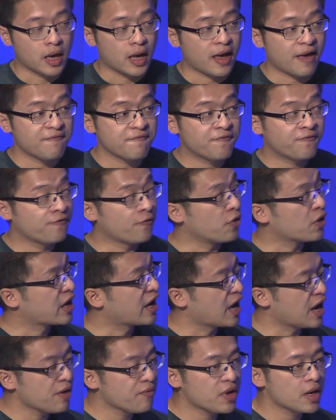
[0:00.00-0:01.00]
And for
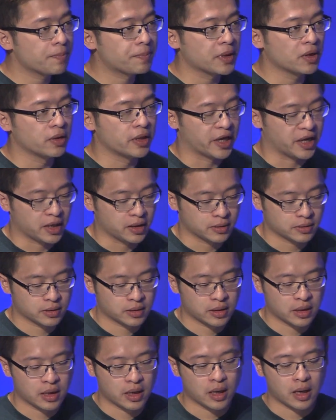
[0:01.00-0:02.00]
carrier billing,
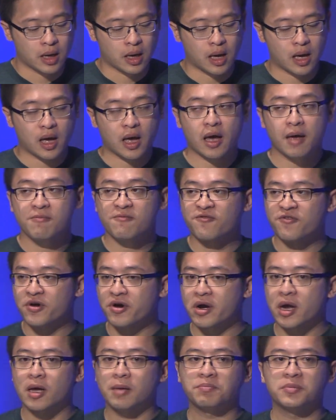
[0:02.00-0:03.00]
I'm
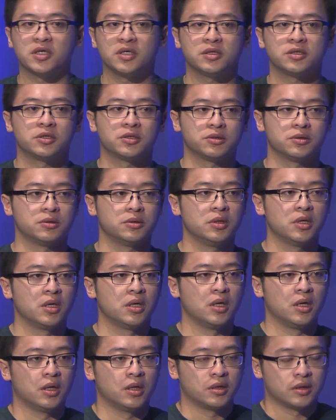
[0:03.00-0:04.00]
very happy to
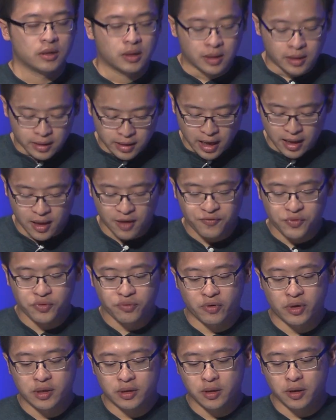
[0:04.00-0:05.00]
let
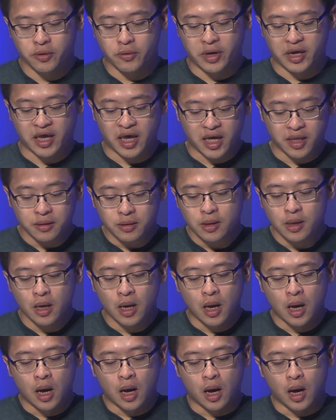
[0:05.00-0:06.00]
everyone know again,
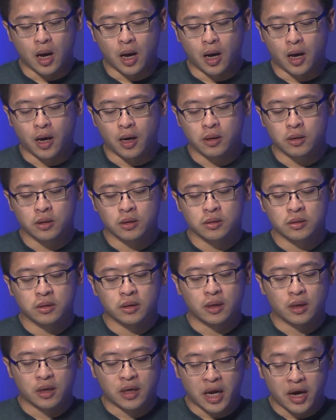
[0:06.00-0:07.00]

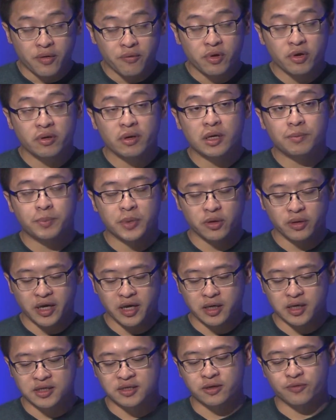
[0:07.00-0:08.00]
carrier
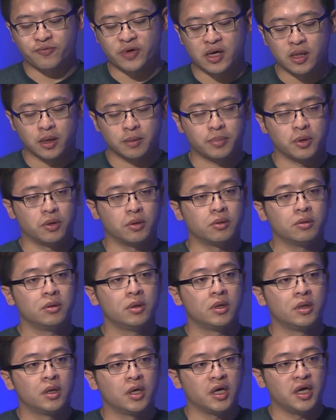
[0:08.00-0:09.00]
billing is available
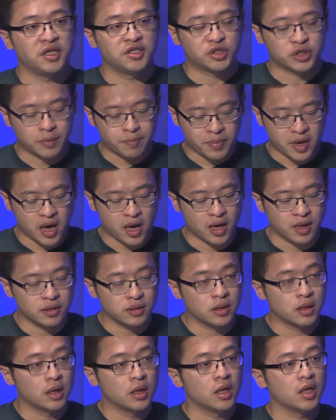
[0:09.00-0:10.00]
in Japan
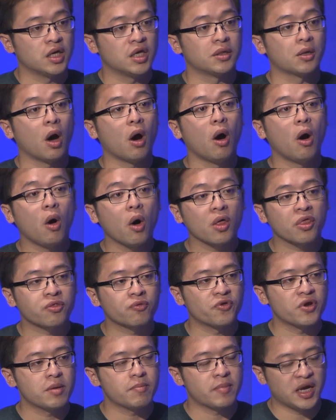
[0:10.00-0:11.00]
in all
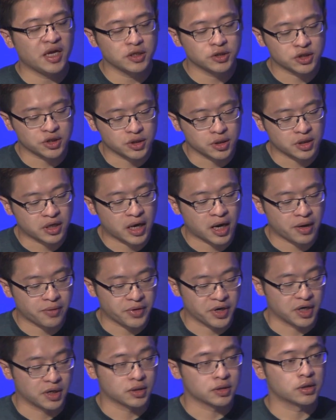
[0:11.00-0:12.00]
three major
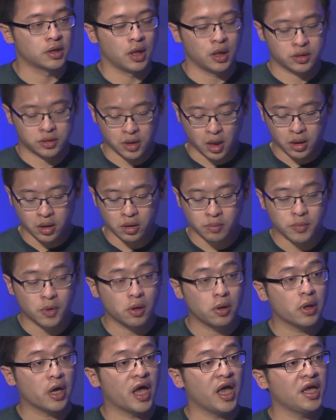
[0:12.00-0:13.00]
carriers,
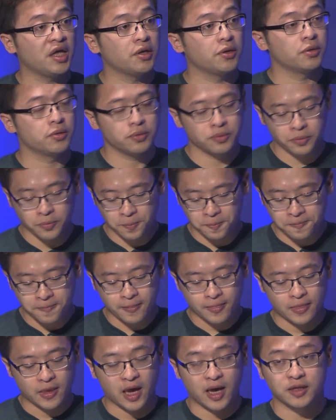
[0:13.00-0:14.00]
Docomo, au,
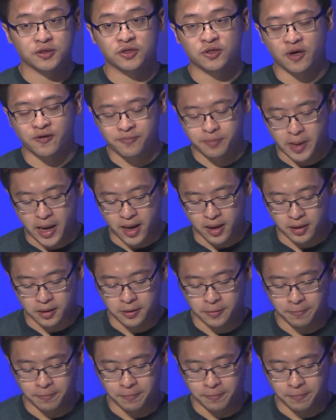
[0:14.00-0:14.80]
and SoftBank.